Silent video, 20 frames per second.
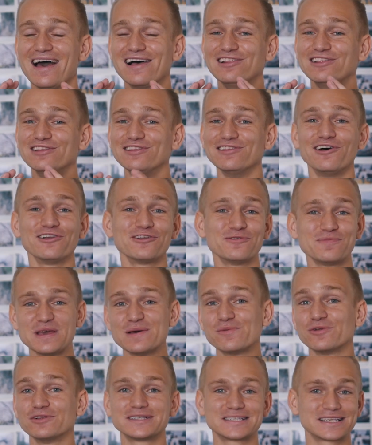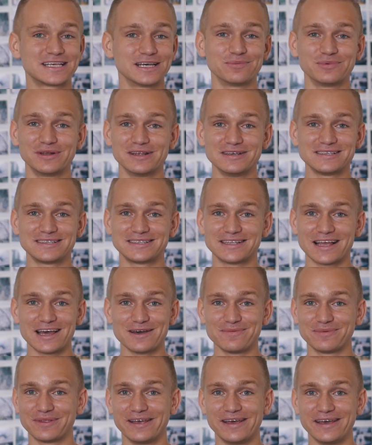a lot of people skip this
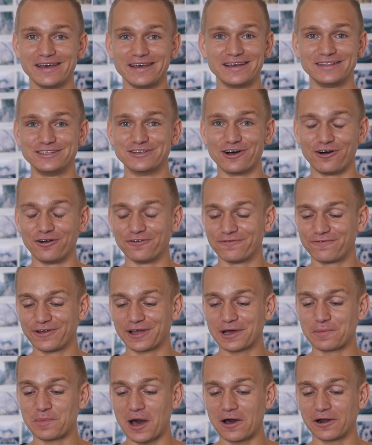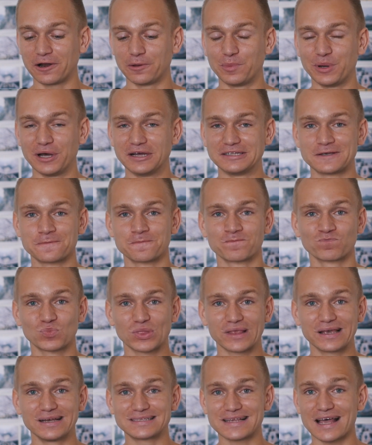step. They don't think about it, but
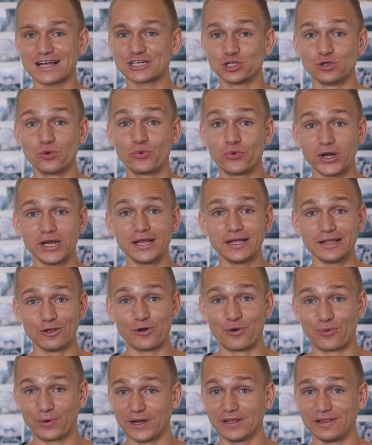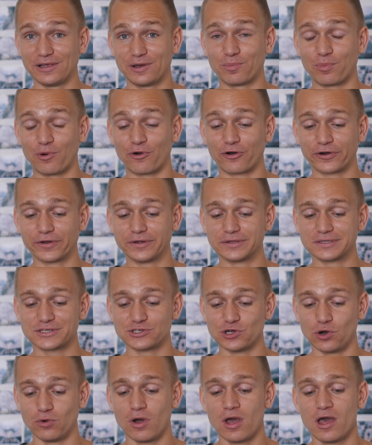it's actually really, really important.
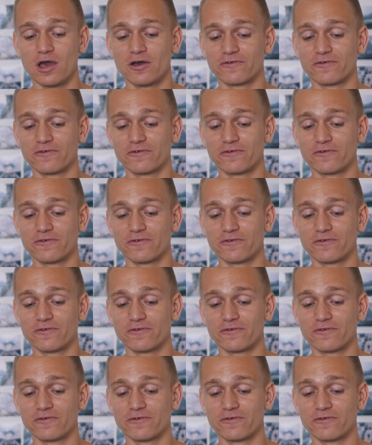So